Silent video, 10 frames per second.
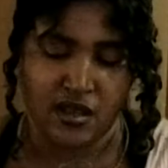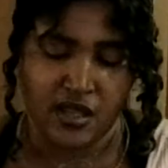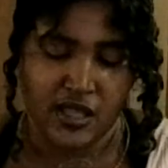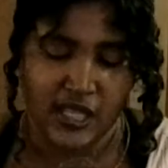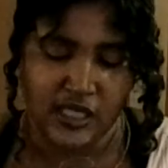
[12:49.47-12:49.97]

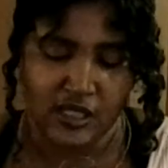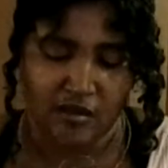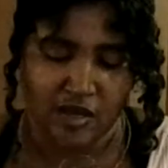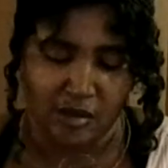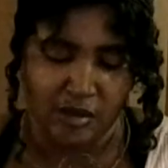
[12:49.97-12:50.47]
They told
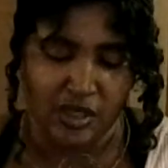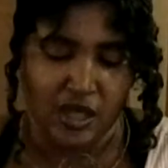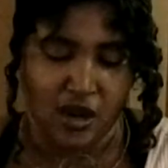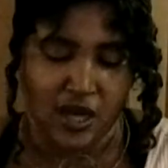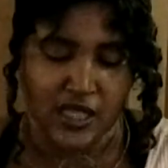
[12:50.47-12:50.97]
me to pull an
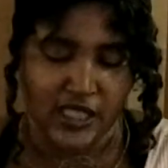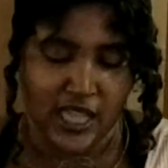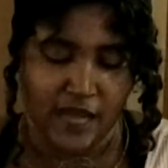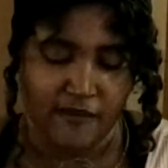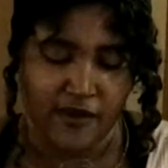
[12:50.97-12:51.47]

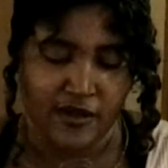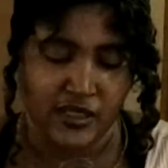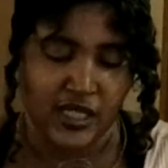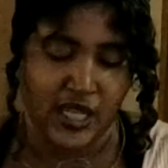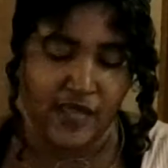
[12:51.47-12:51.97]
archetype first
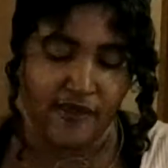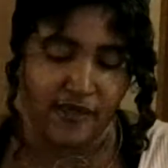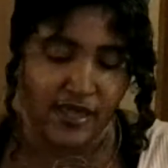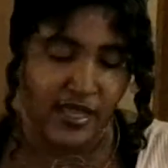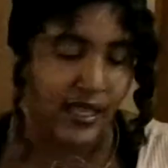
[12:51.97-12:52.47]
and
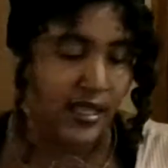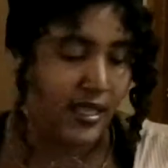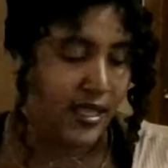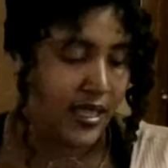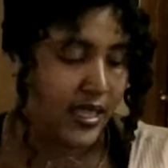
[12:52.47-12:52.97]
then
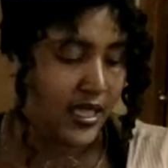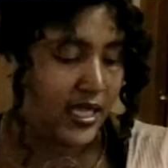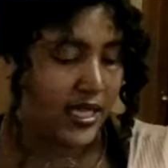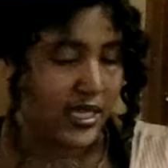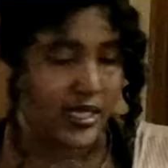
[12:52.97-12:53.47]

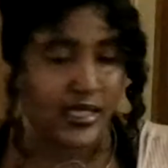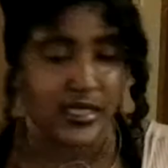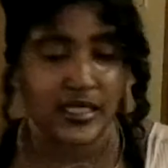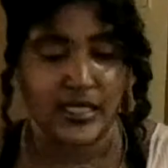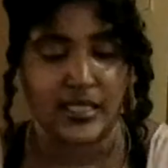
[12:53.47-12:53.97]

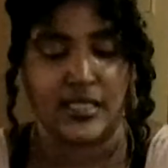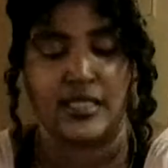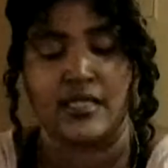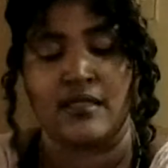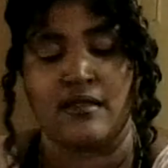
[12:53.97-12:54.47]

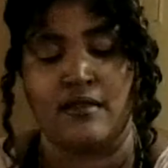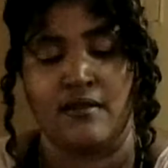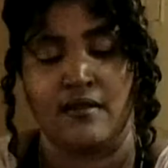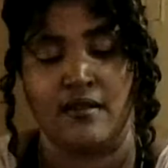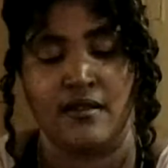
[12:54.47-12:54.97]
these.
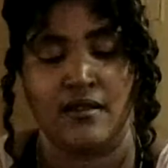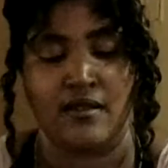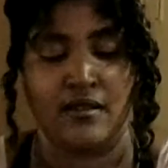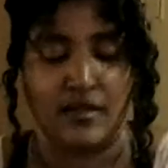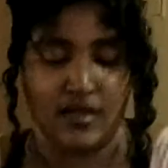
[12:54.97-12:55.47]

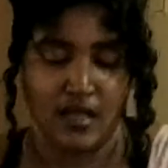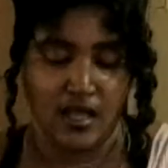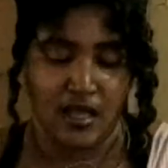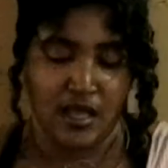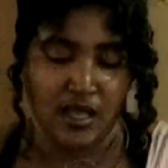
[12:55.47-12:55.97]

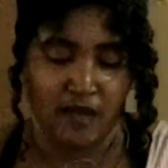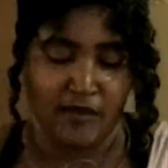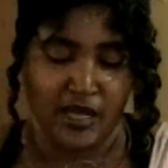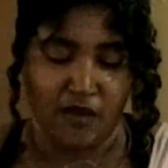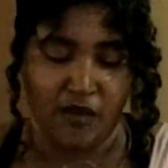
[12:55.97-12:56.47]
I'm going
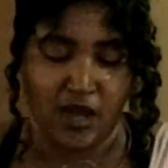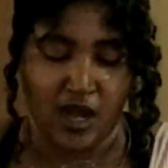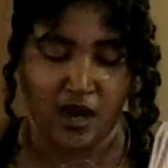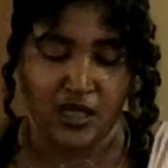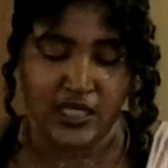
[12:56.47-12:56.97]
to get one
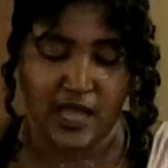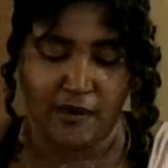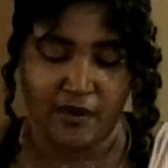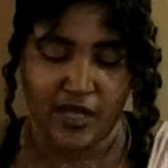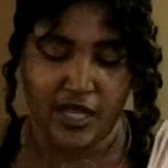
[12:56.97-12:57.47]

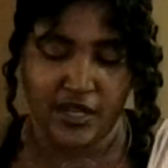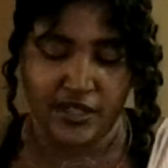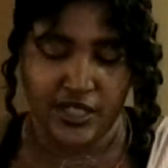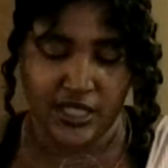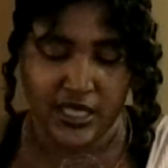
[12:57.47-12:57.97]
archetypal
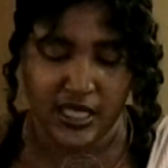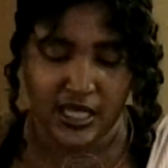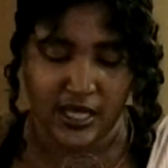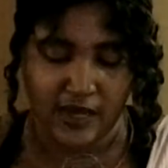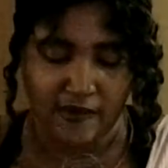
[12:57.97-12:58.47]
energy
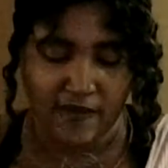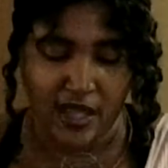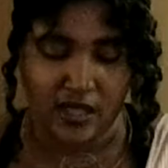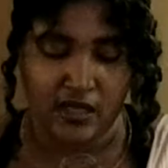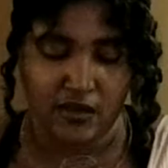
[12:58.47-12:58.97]
then.
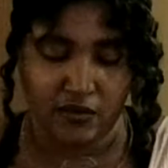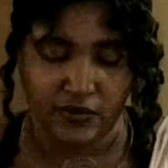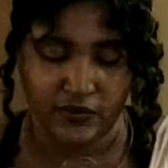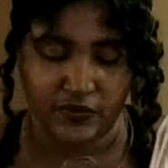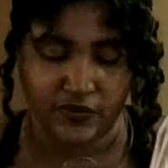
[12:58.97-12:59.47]
Thank you.
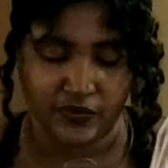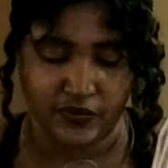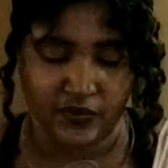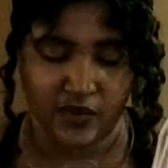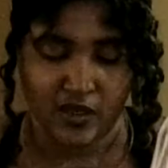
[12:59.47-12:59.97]

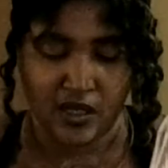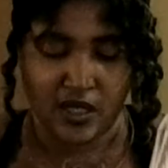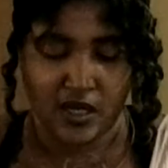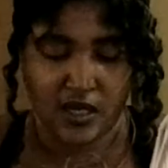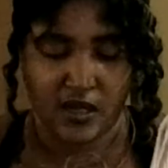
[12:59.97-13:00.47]

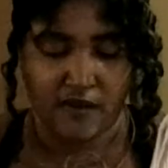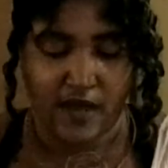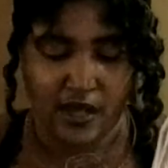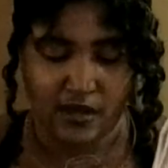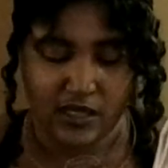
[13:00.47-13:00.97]

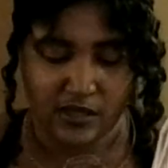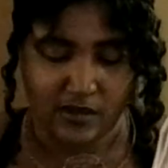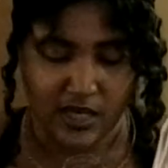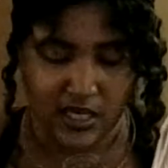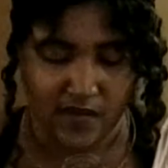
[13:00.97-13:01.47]
Divine Holy
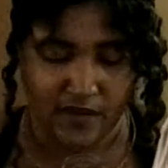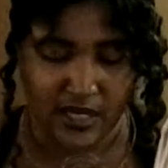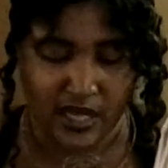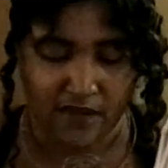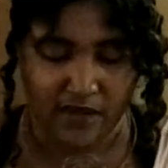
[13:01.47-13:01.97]
Spirit of love and
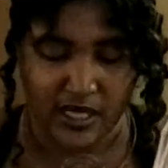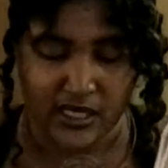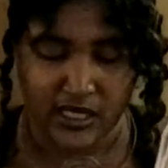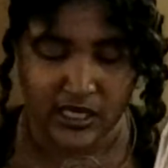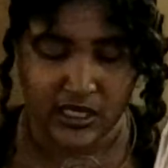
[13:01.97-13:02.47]
life,
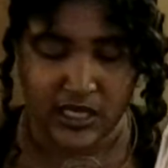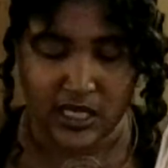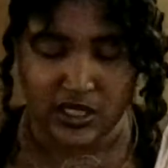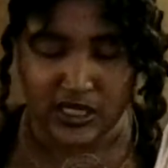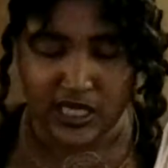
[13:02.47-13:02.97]
ancestors,
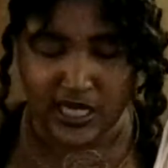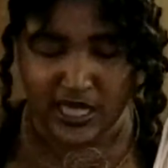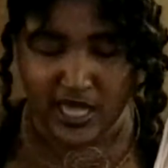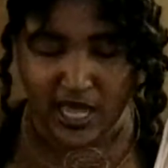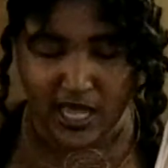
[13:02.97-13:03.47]
angels, and
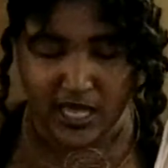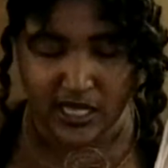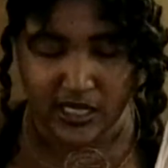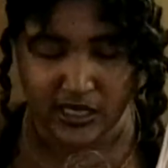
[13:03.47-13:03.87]
guides.